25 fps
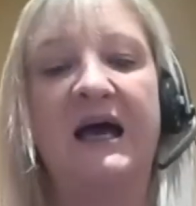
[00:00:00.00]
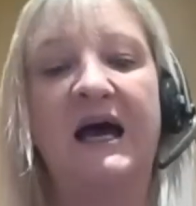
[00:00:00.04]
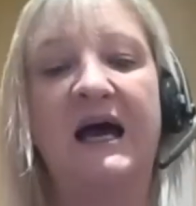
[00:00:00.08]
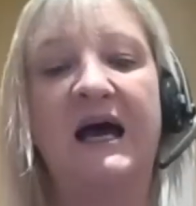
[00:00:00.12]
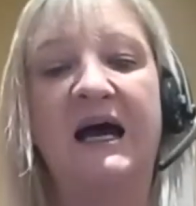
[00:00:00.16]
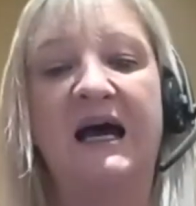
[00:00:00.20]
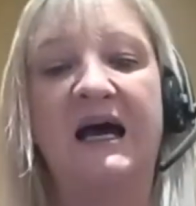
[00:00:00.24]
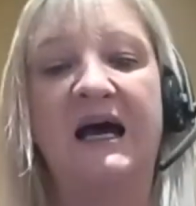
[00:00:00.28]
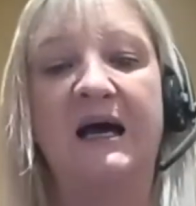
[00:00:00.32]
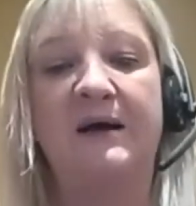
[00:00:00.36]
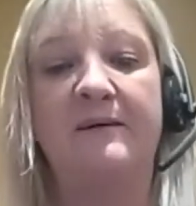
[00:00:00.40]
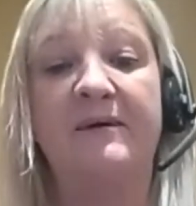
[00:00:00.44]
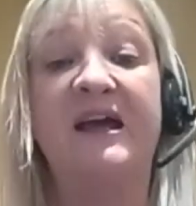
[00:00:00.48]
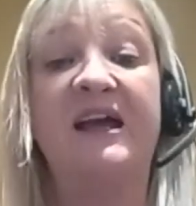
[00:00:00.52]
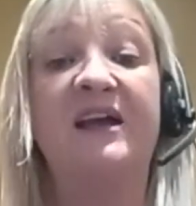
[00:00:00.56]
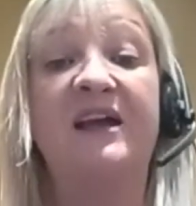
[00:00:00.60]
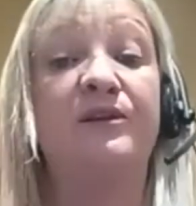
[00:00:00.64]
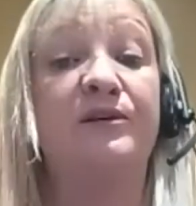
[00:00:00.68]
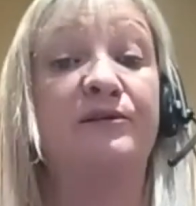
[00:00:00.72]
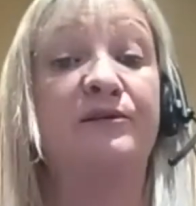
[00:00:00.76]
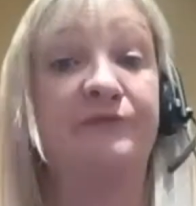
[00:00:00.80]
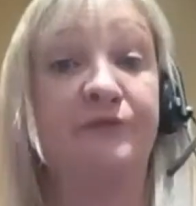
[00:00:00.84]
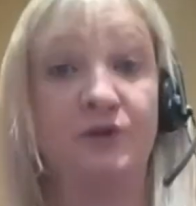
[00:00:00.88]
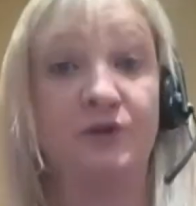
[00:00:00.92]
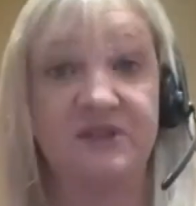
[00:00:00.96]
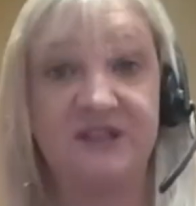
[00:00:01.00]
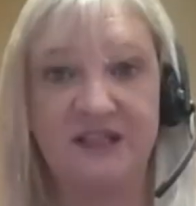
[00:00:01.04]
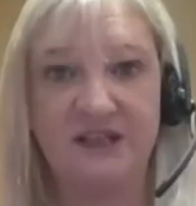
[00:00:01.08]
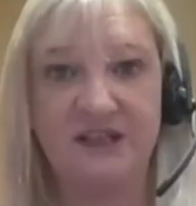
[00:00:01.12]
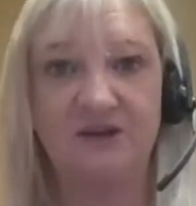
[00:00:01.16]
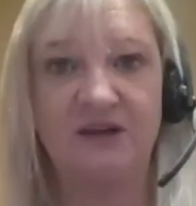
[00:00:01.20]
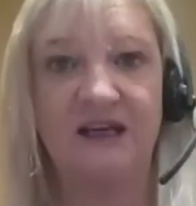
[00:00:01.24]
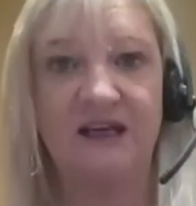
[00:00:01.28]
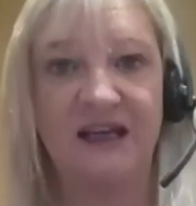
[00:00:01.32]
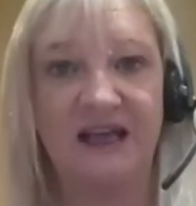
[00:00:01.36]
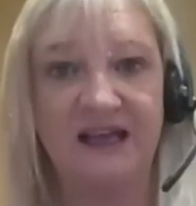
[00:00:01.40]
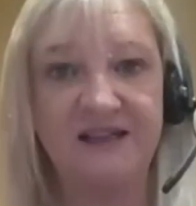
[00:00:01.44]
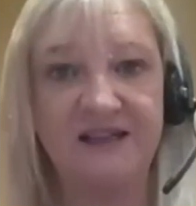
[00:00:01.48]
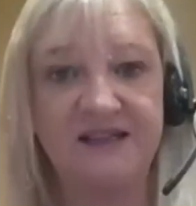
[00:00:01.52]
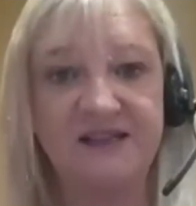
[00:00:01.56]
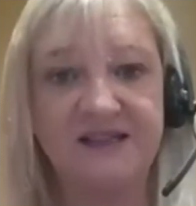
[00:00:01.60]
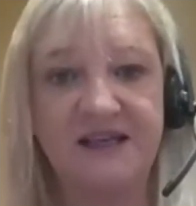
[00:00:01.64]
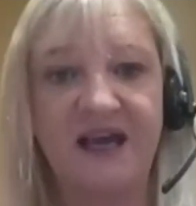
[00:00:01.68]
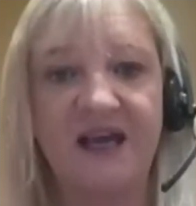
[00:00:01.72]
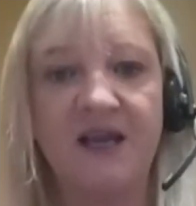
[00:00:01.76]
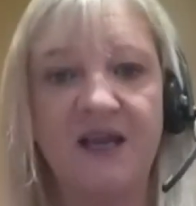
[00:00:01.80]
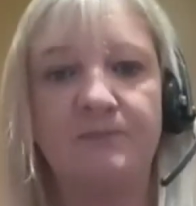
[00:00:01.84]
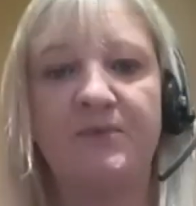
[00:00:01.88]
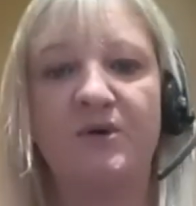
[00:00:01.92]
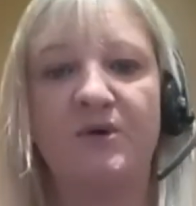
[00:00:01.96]
In the Fonterra
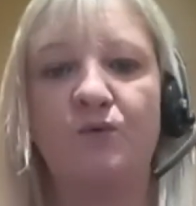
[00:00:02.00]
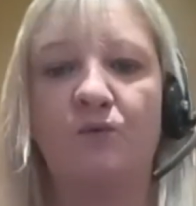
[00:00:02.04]
landscape,